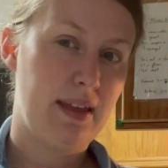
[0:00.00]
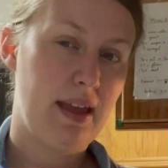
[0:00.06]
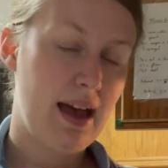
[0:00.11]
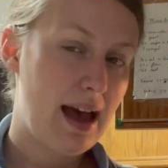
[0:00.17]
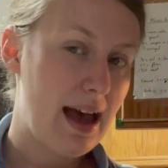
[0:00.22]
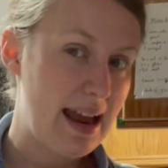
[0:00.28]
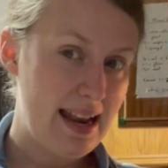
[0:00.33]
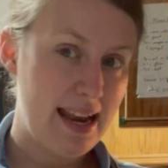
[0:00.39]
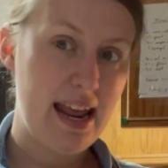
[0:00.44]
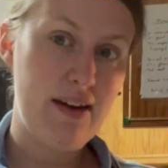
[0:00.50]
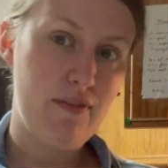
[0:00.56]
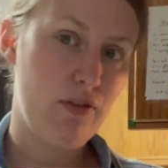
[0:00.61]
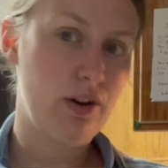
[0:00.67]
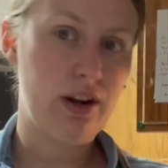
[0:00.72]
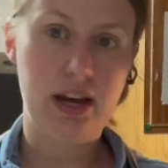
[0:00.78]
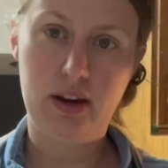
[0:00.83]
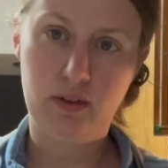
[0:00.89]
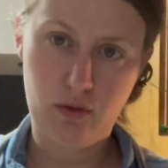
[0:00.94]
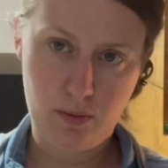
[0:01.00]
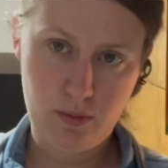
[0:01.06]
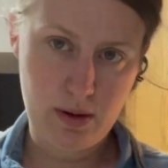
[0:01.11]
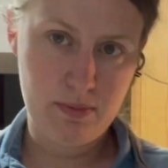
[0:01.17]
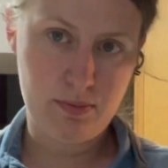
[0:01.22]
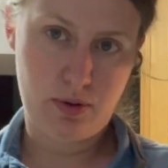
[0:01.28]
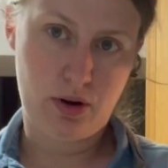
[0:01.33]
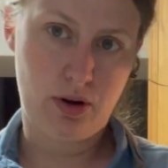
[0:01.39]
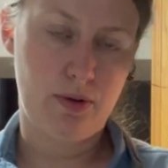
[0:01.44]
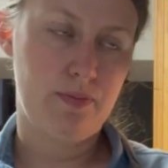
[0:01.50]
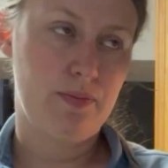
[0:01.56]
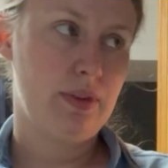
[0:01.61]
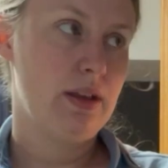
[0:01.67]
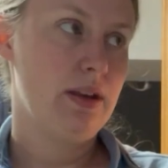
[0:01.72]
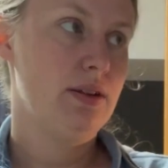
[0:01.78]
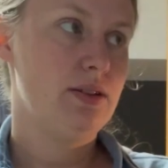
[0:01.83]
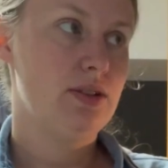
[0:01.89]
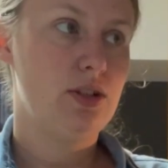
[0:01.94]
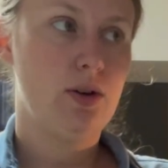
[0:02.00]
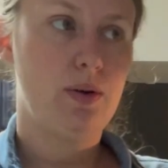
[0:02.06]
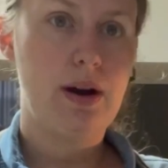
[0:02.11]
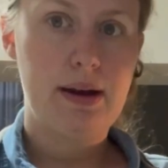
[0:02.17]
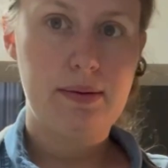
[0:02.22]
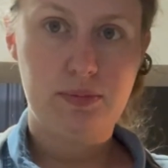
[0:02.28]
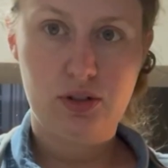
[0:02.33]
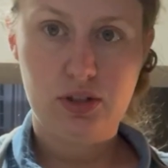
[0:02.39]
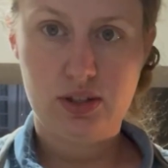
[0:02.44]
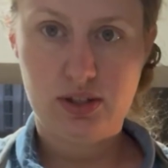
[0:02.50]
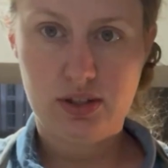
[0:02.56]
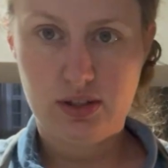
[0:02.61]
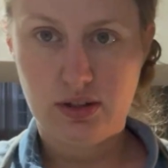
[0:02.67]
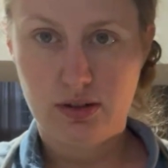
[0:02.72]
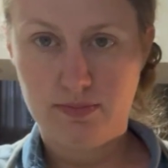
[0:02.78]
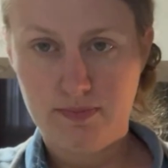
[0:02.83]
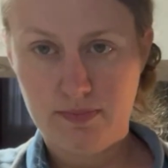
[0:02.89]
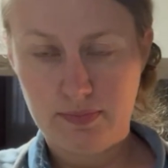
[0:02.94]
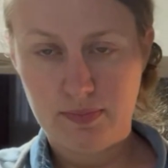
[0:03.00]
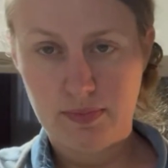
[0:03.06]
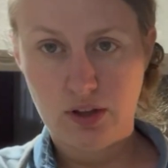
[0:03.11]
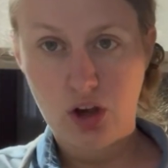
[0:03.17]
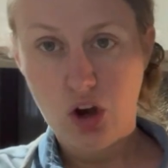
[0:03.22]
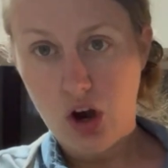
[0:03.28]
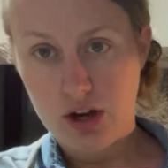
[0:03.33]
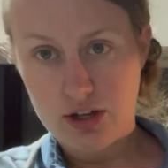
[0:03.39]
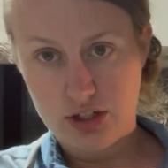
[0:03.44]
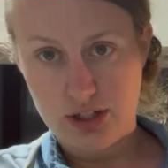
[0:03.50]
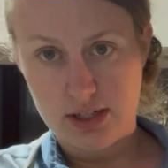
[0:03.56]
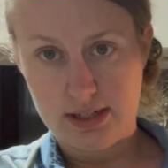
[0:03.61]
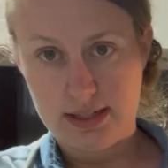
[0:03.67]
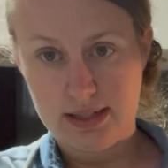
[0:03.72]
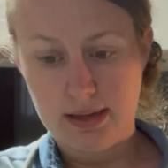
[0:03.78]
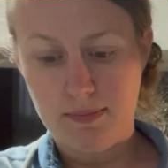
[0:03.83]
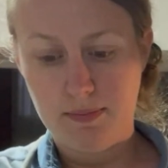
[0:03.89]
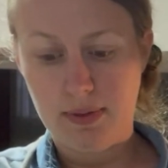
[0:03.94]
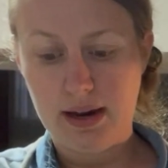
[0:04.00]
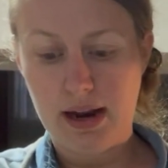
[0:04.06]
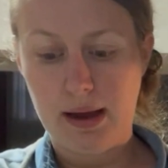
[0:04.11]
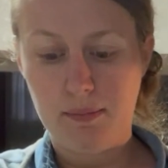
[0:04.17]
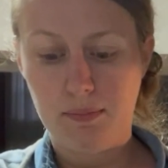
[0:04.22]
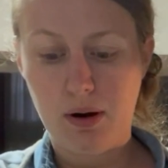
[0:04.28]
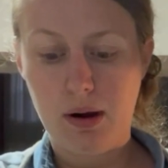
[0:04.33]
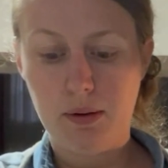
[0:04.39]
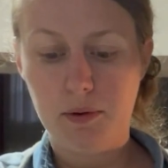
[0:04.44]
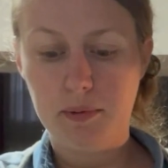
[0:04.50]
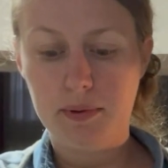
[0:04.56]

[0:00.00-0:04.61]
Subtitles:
I never can remember, so I'm just cautious, but I'm probably